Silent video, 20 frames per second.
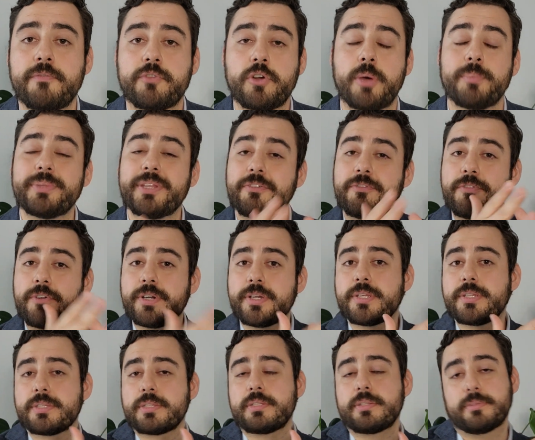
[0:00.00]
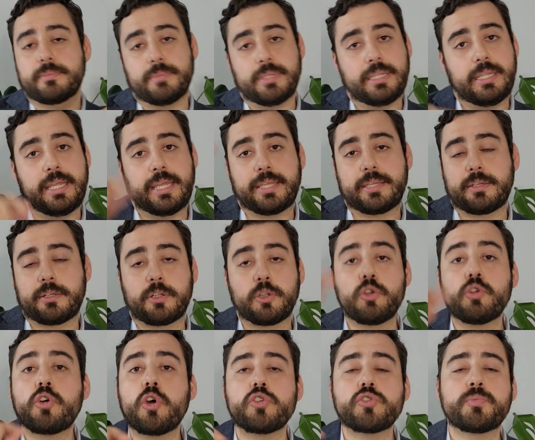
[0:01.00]
From the first
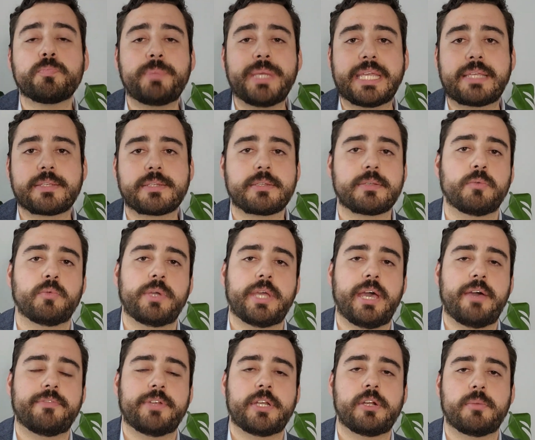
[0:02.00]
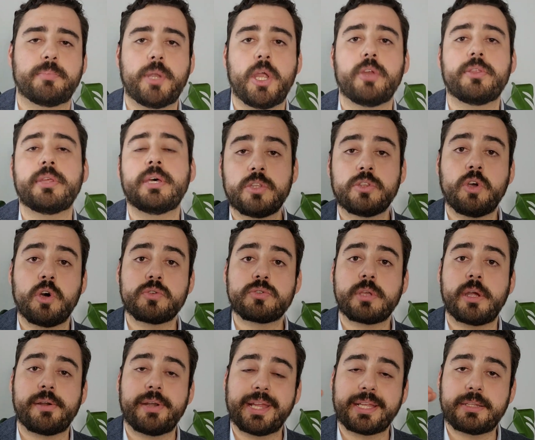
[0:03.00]
glucose peaks we have in our blood, those
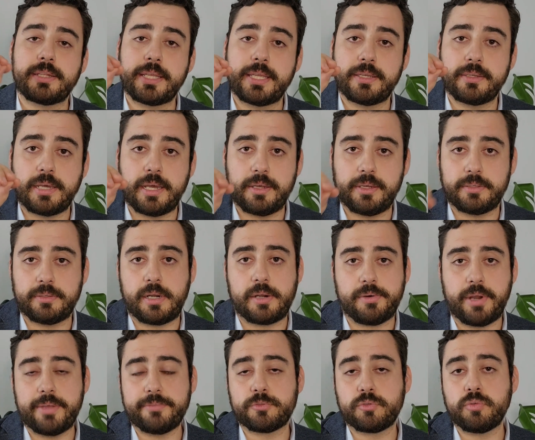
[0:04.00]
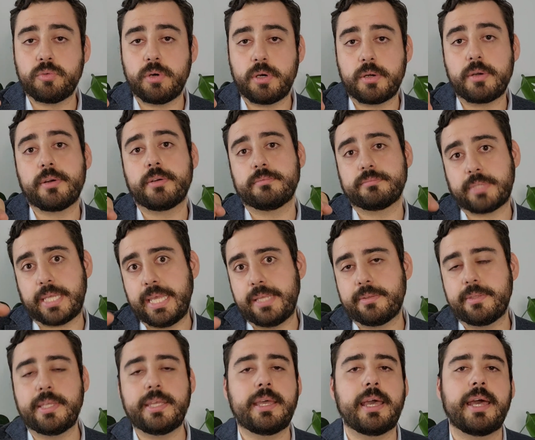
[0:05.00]
directly arrive to our
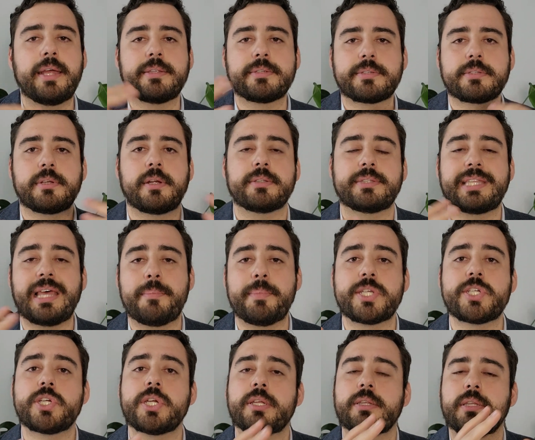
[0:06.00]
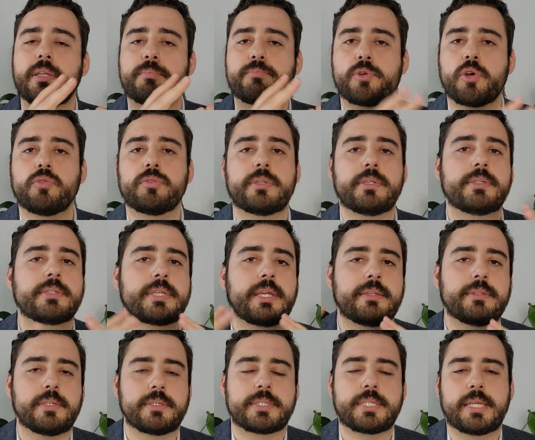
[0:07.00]
kidney and start damaging the proteins
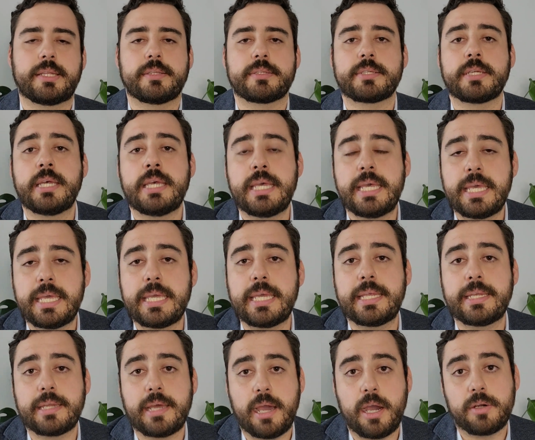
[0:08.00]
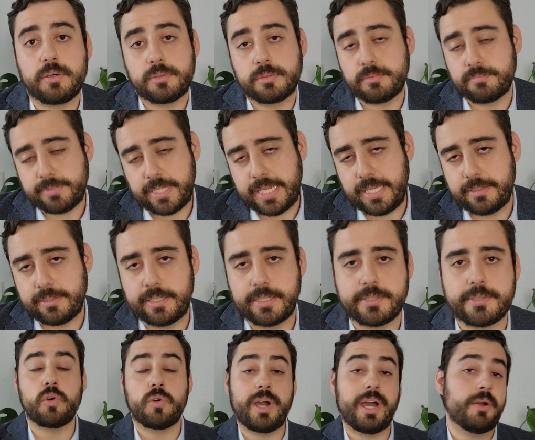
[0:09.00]
and the cells in our kidneys.
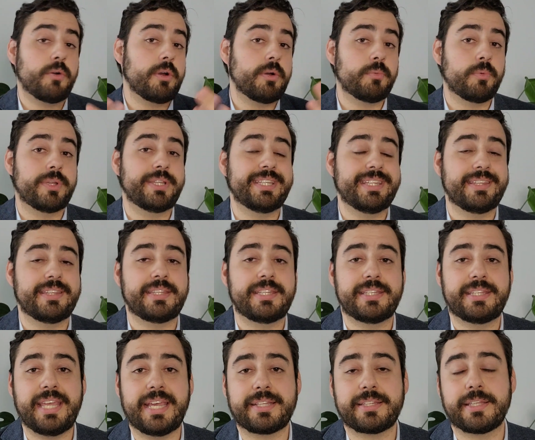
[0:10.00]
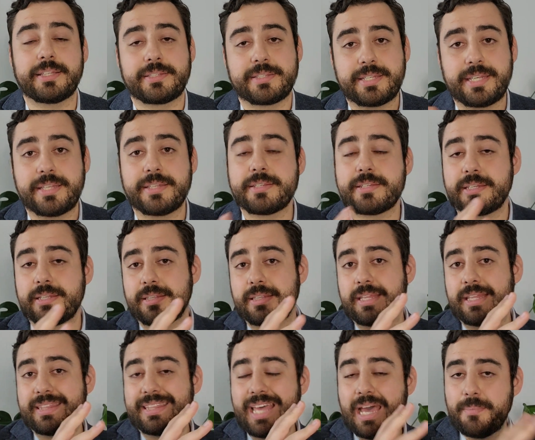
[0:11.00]
So how can we detect it, since
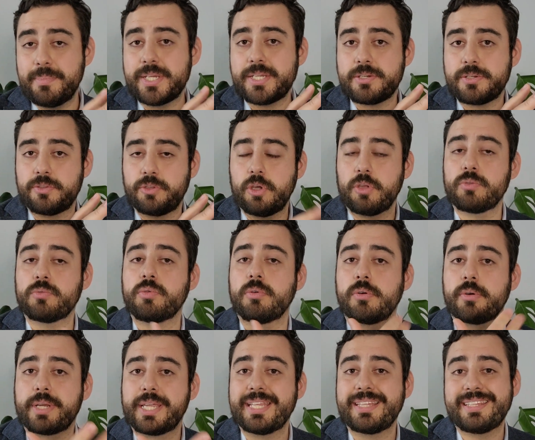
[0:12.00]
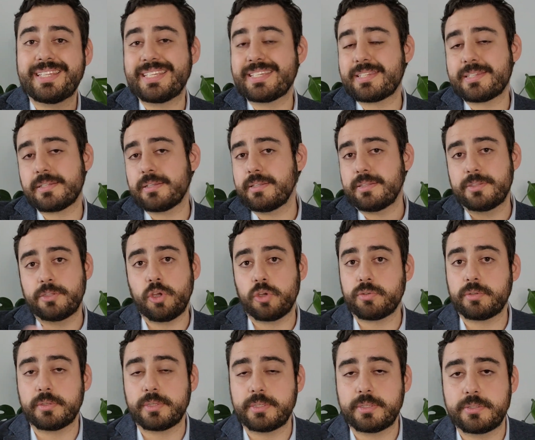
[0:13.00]
the damage done to our kidneys
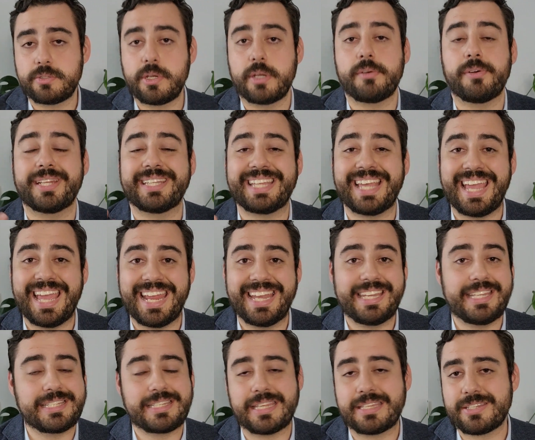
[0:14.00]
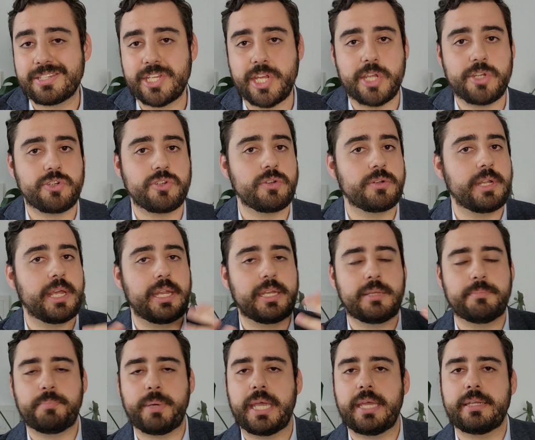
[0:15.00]
doesn't generate any sensation,
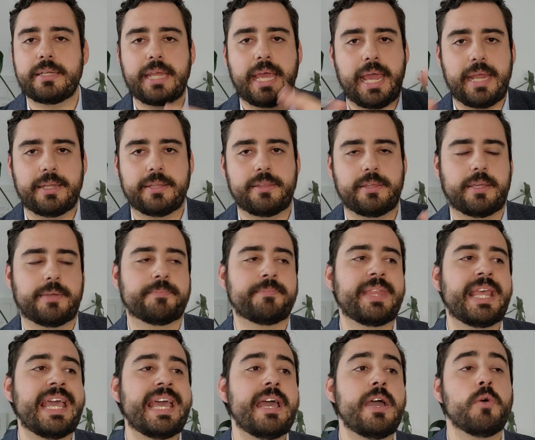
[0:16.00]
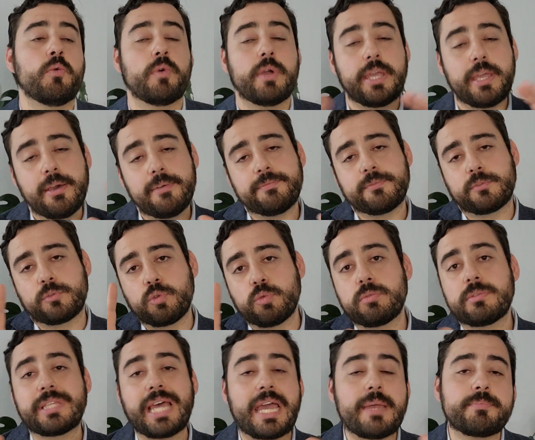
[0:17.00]
any pain, anything? We have two
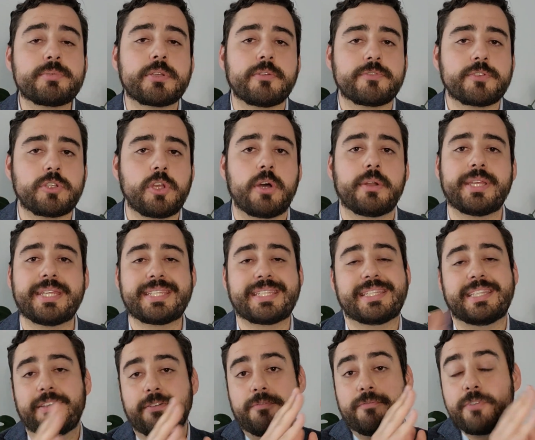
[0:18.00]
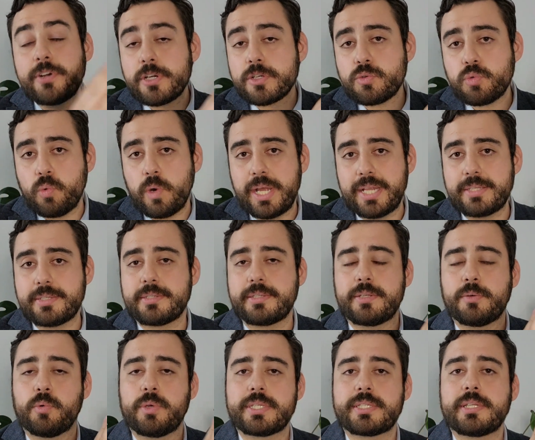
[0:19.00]
types of studies. The first ones,
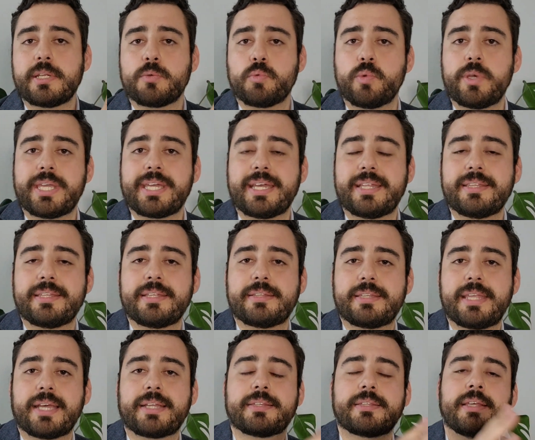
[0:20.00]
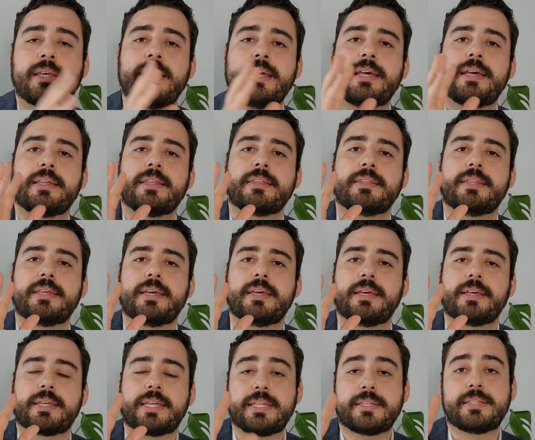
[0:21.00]
the ones that we can detect
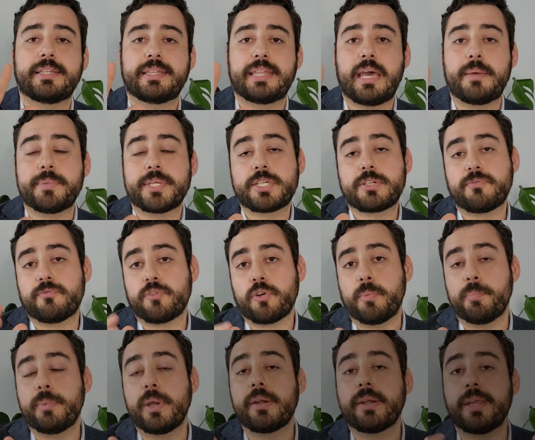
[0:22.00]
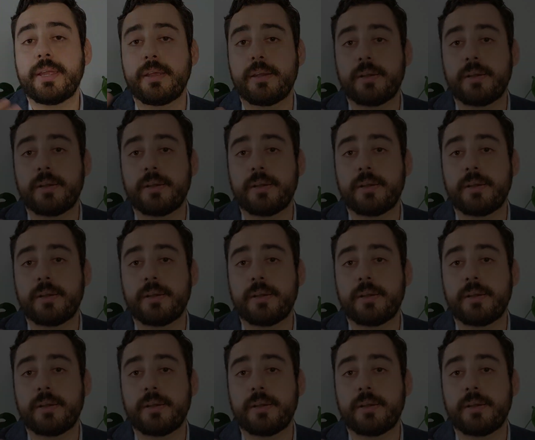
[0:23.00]
the kidney damage from very